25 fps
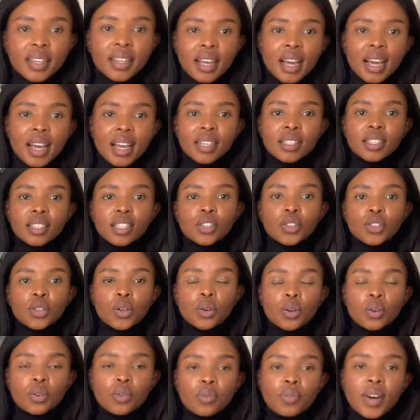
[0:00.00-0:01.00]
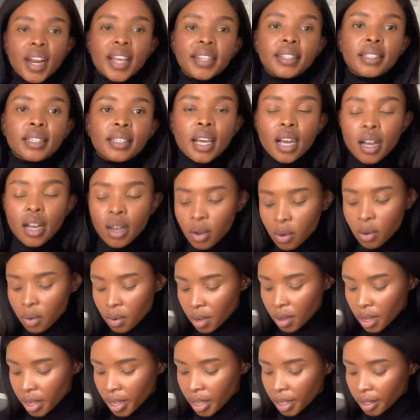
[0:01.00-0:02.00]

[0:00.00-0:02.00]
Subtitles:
guys, so right now